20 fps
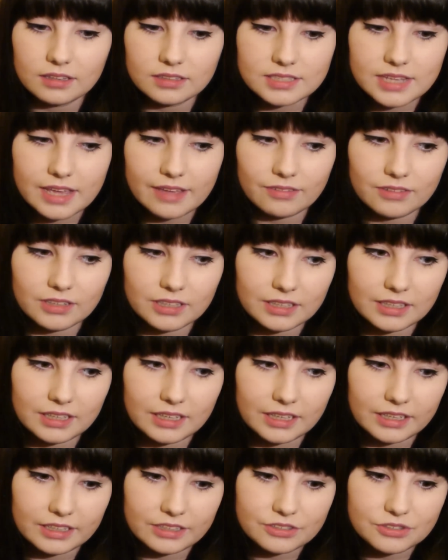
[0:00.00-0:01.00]

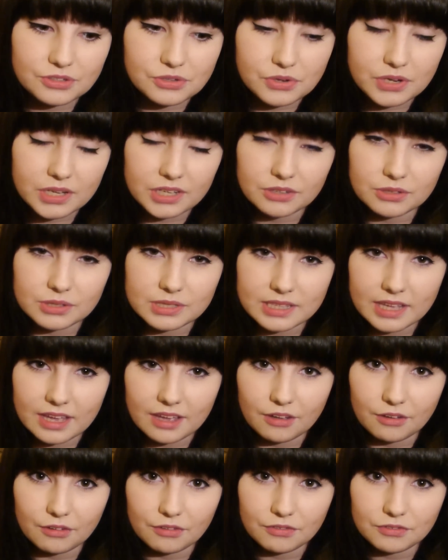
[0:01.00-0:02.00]
definitely treat
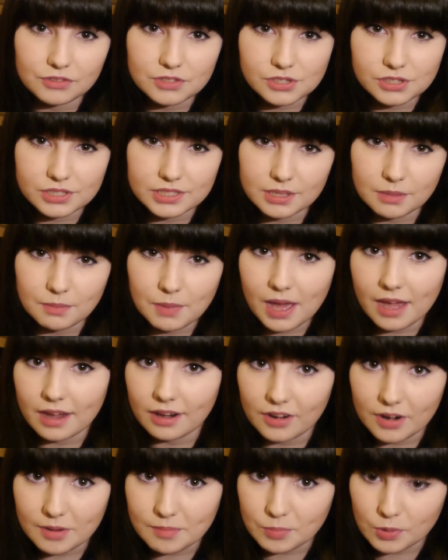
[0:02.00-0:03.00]
yourself to some
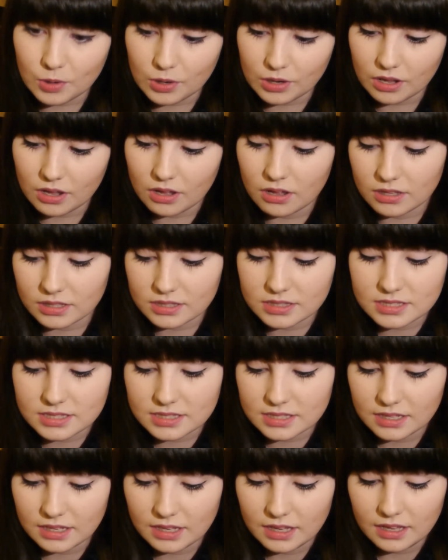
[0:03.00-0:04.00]
higher end
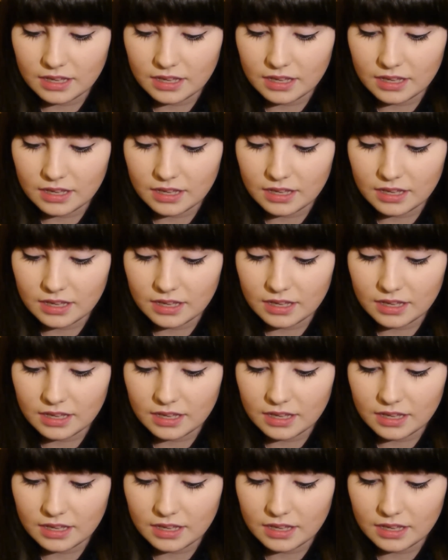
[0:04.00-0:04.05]
products,